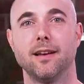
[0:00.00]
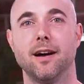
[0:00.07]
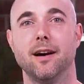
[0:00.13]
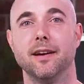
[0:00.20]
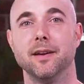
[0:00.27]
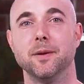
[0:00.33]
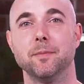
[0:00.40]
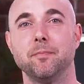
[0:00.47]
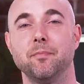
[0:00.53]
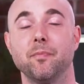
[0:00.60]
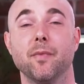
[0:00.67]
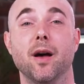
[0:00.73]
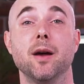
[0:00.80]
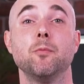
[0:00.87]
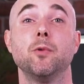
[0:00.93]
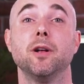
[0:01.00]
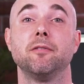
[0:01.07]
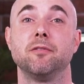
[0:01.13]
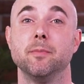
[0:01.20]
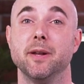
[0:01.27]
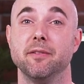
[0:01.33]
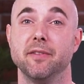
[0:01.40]
Hi, I'm Will
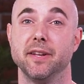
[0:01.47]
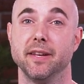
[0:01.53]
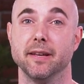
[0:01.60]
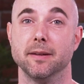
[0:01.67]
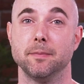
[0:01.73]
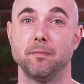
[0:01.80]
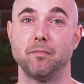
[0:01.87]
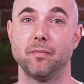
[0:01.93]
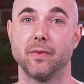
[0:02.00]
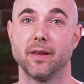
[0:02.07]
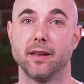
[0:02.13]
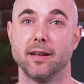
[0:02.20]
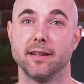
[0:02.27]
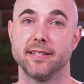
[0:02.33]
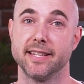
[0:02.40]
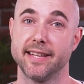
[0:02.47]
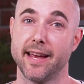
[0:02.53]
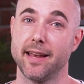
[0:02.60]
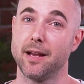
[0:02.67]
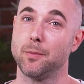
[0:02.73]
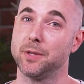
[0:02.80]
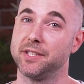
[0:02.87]
from NVIDIA.
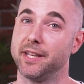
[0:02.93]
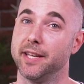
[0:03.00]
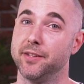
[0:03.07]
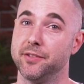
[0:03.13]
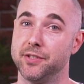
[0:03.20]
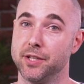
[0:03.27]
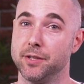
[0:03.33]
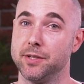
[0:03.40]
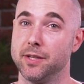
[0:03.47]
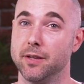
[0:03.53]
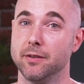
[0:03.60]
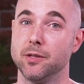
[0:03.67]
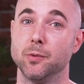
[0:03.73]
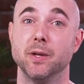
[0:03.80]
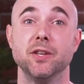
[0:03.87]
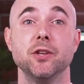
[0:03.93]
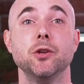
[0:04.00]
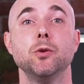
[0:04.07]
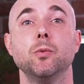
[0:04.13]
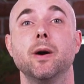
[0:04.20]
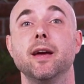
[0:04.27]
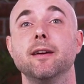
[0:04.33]
Today I want to introduce you to a
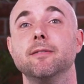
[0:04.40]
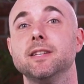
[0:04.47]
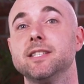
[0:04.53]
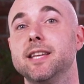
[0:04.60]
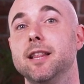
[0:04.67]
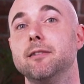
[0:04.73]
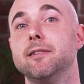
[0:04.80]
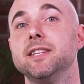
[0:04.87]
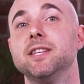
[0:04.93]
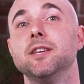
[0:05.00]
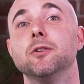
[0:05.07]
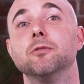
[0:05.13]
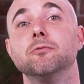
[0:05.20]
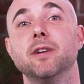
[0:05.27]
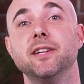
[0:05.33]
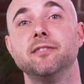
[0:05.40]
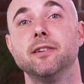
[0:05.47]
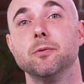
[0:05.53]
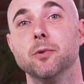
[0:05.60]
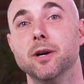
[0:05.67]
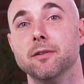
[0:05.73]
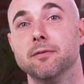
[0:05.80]
new way of accelerating your rendering